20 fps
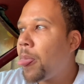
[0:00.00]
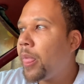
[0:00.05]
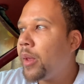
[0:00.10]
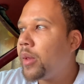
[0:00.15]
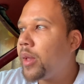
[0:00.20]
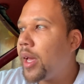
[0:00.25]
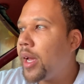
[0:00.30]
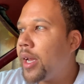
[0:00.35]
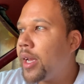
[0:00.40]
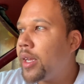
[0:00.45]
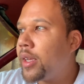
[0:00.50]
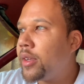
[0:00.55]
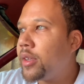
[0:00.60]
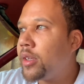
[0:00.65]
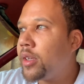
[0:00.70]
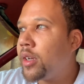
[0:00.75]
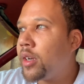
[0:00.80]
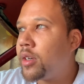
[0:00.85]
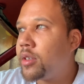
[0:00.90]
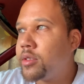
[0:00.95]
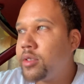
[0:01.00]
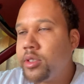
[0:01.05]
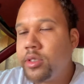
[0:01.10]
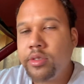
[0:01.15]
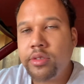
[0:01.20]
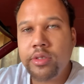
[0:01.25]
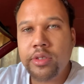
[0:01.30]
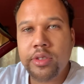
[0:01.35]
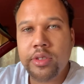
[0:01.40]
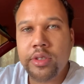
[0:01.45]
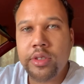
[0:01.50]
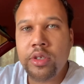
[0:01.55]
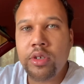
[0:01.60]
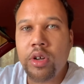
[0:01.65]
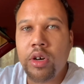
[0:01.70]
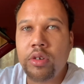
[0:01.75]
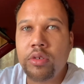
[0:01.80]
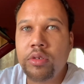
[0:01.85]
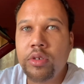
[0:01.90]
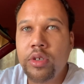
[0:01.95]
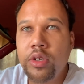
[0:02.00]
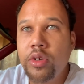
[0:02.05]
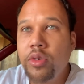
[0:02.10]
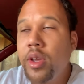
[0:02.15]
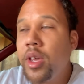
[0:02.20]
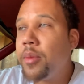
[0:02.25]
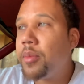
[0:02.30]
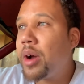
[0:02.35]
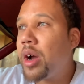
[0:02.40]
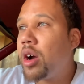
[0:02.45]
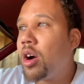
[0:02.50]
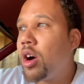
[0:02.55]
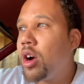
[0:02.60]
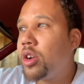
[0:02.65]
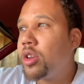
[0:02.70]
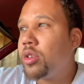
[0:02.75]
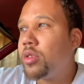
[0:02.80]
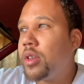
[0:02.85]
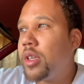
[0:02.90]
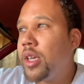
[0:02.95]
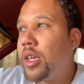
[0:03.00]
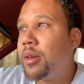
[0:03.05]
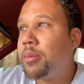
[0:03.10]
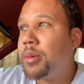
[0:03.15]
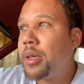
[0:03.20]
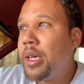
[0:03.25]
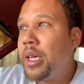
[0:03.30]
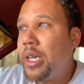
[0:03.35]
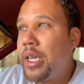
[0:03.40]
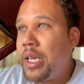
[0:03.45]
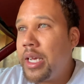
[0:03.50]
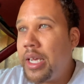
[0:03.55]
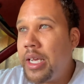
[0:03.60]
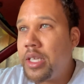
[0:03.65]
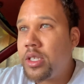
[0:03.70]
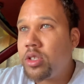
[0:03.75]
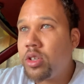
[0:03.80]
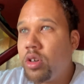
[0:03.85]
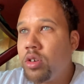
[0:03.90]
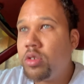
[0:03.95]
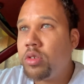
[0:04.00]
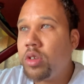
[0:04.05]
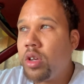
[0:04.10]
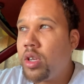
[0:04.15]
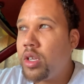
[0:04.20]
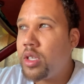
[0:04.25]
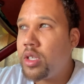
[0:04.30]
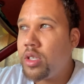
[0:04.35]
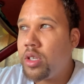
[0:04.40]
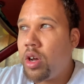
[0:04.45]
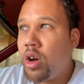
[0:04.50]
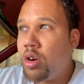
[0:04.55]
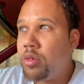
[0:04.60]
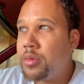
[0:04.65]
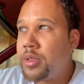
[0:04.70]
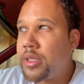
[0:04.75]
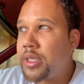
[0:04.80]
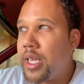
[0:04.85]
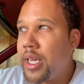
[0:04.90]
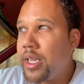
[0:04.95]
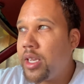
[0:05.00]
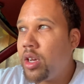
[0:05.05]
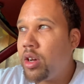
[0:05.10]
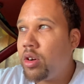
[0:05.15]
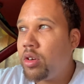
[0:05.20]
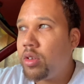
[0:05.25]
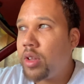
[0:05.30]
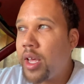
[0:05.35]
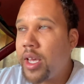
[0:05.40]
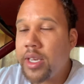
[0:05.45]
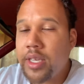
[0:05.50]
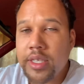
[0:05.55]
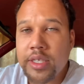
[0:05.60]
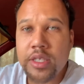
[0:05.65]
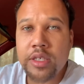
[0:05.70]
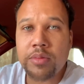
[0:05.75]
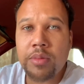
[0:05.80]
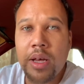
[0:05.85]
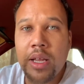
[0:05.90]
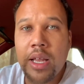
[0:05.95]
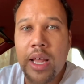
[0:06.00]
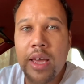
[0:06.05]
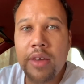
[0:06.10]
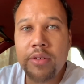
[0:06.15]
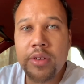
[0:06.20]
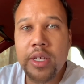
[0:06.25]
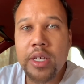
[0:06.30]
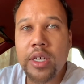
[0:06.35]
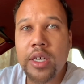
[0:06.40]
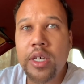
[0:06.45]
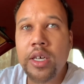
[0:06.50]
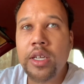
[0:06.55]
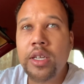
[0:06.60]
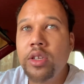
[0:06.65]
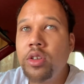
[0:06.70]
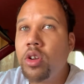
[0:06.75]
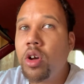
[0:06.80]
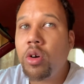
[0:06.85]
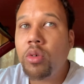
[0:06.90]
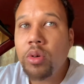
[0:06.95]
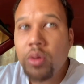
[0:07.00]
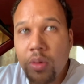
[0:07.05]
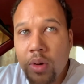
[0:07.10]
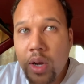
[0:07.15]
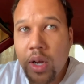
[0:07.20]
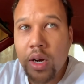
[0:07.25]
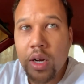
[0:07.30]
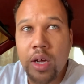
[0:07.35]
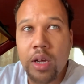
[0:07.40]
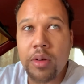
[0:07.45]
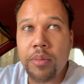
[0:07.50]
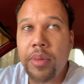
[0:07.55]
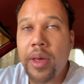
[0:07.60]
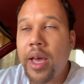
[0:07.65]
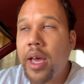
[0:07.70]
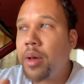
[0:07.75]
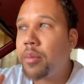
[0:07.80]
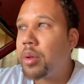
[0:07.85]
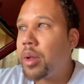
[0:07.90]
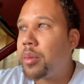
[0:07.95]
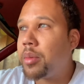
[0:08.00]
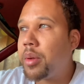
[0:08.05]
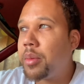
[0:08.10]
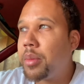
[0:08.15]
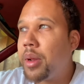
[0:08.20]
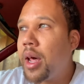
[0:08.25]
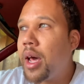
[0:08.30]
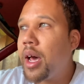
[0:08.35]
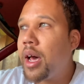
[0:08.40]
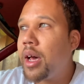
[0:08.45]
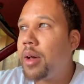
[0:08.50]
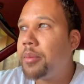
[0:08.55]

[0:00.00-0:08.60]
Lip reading: Like, yo, you know, you hit my car and you dipped. And so the homie's like, yo, like, this is my livelihood. You know, we were going to come back, blah, blah, blah.